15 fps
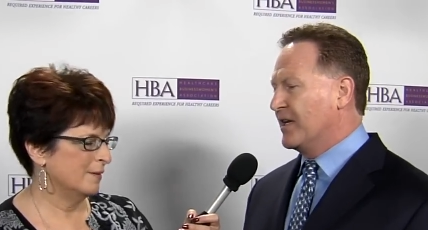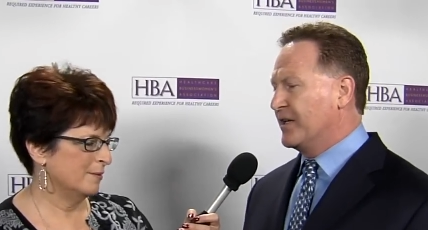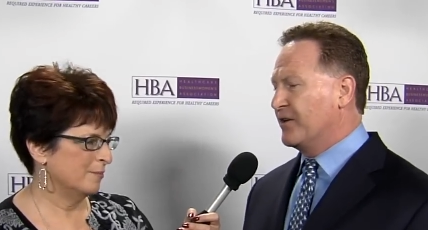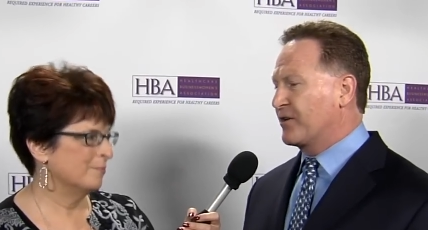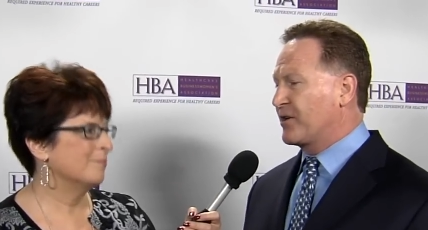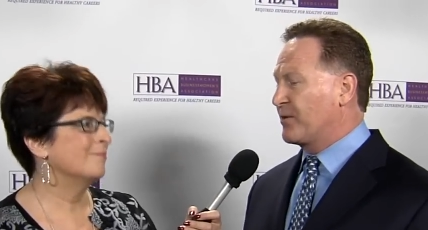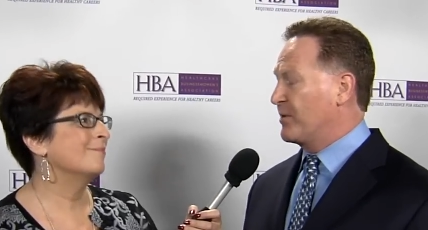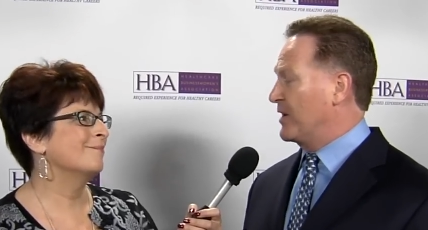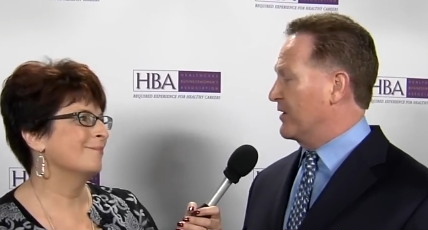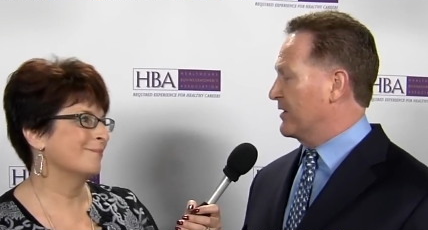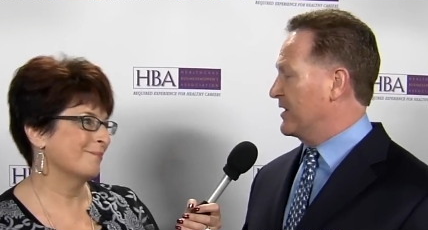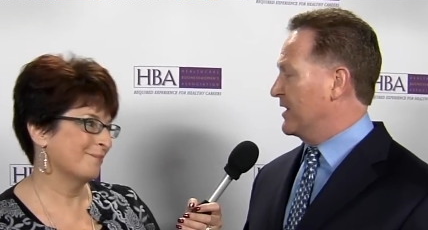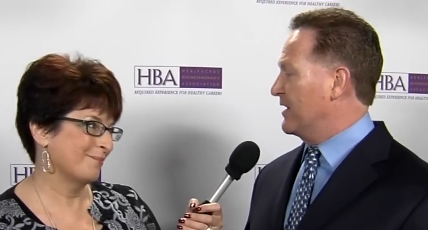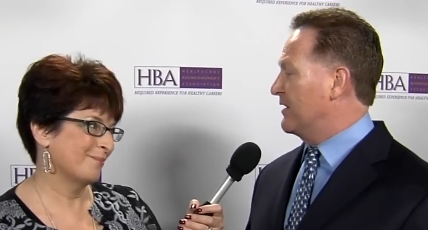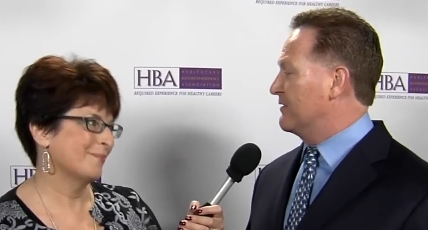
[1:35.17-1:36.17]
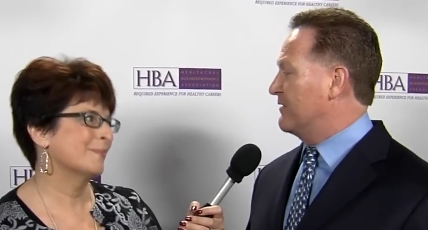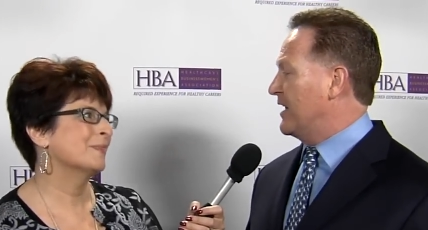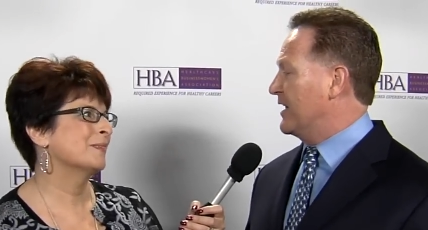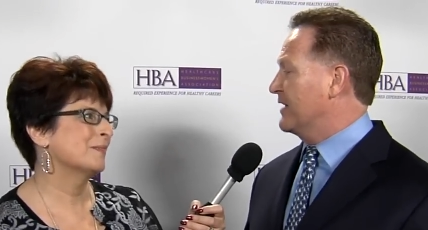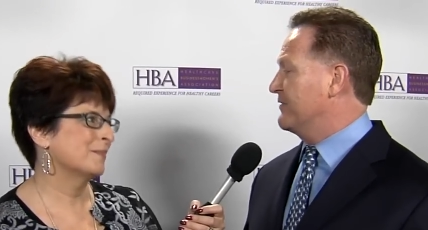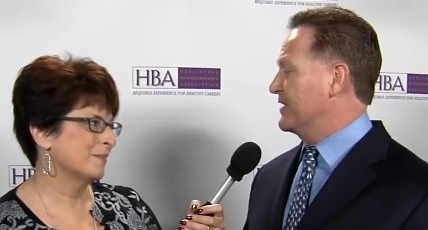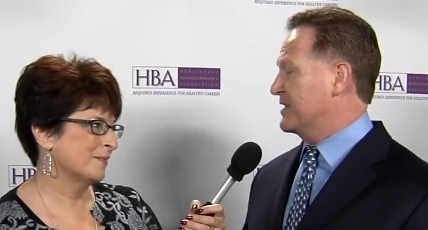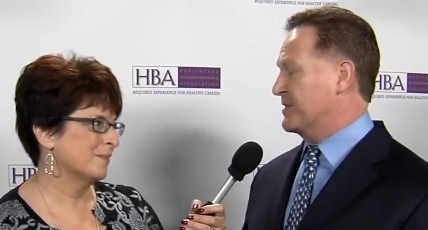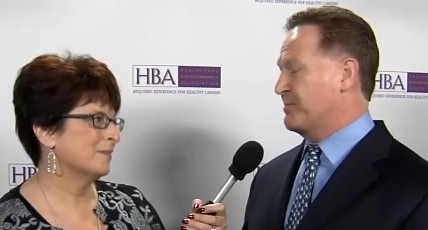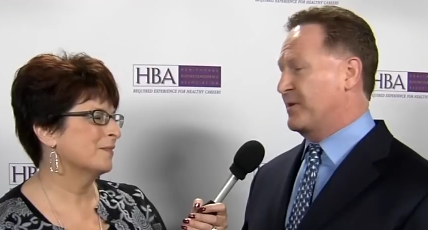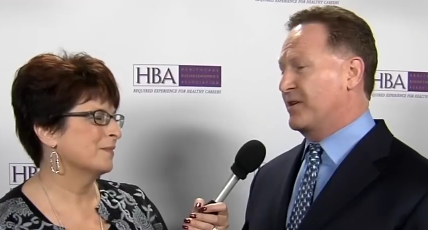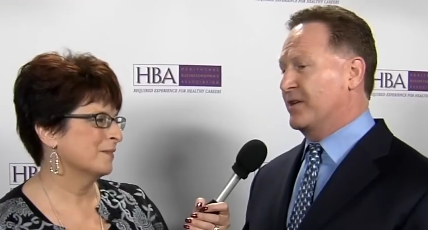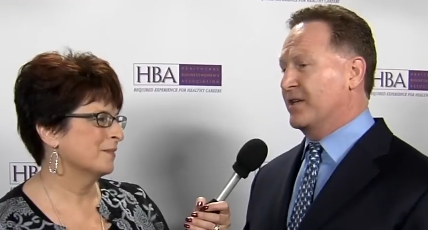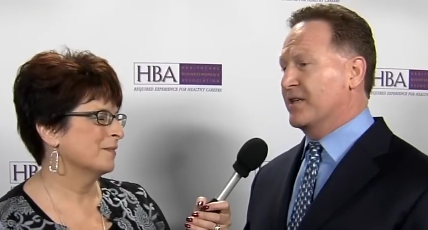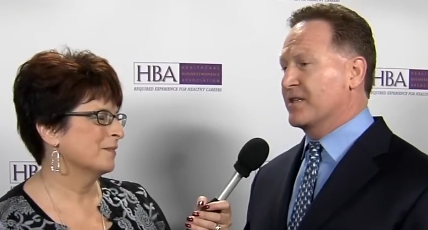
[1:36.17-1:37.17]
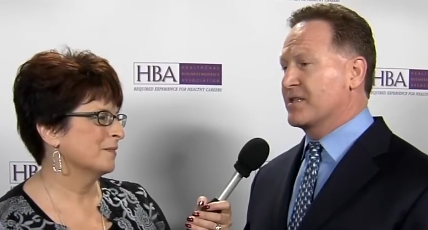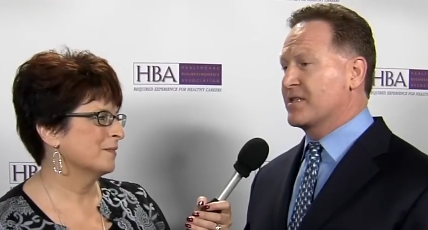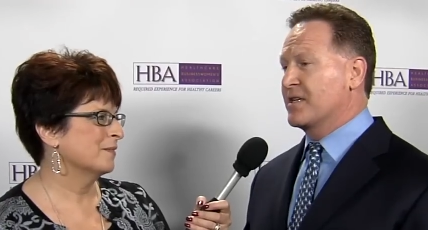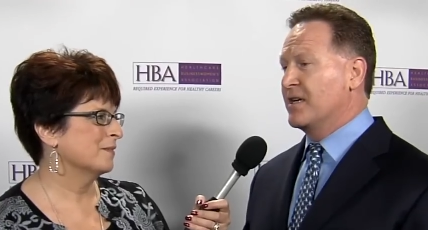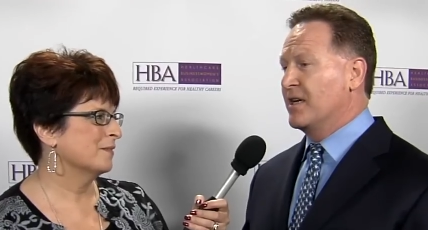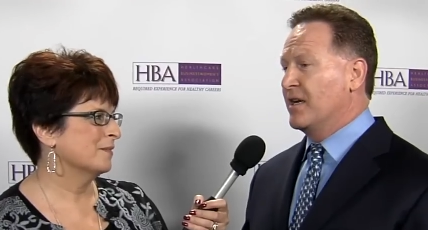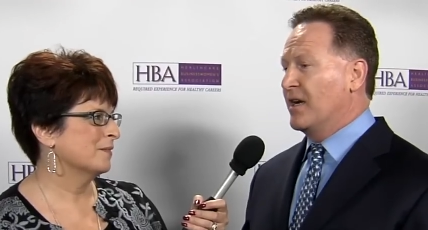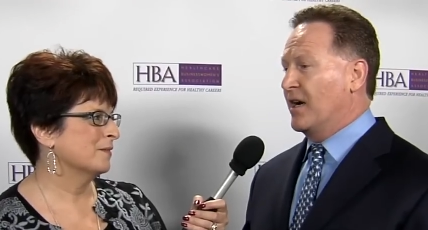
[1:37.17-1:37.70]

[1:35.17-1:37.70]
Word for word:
Speaker 1: in your career, get a lot of experience.